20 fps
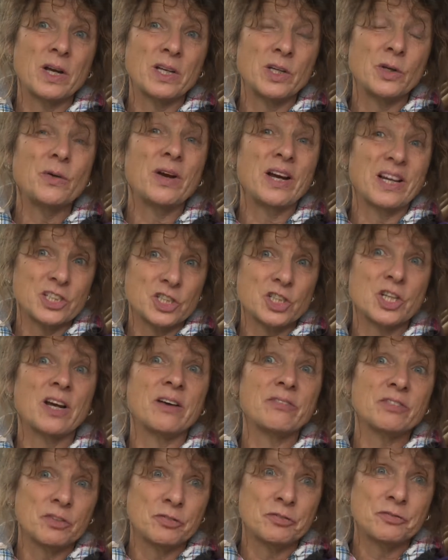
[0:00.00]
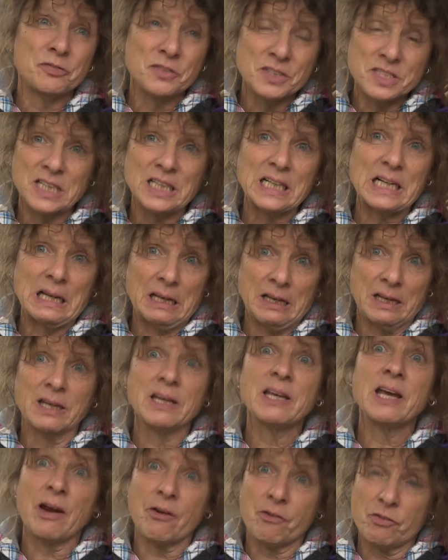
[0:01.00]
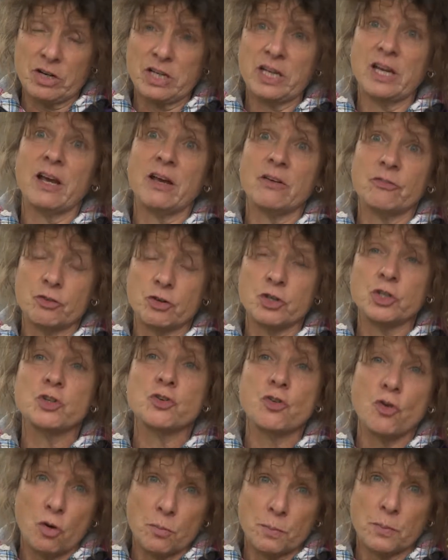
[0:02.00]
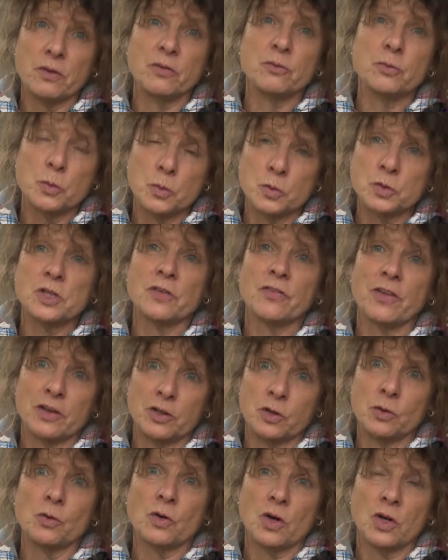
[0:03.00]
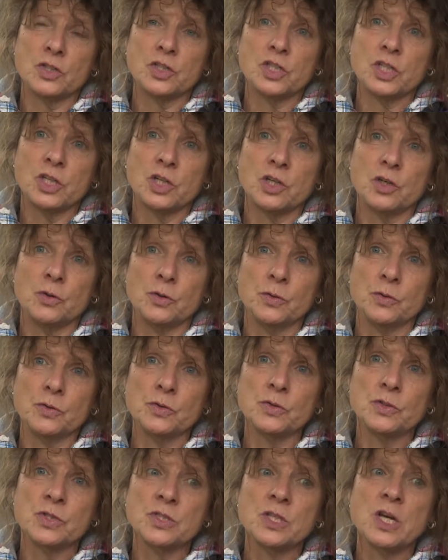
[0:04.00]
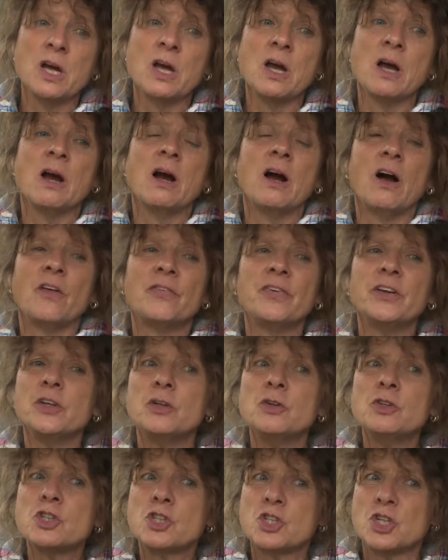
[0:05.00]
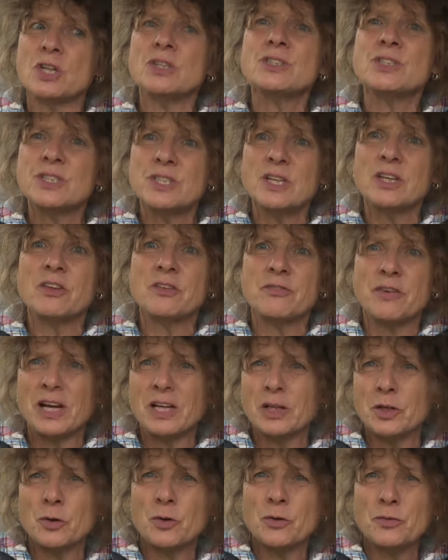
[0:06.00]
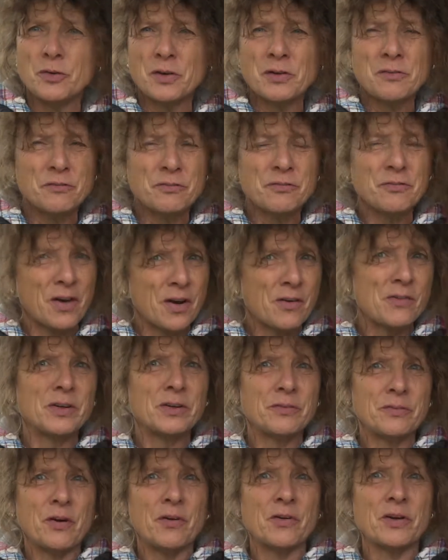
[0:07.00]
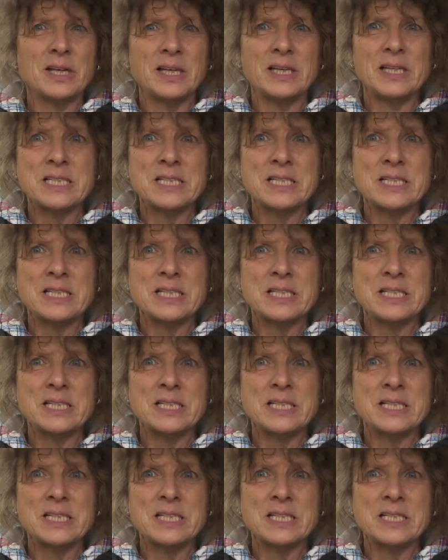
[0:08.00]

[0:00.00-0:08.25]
you actually have to physically carry every drop of water that you're going to use. I think you just see the value of it very, very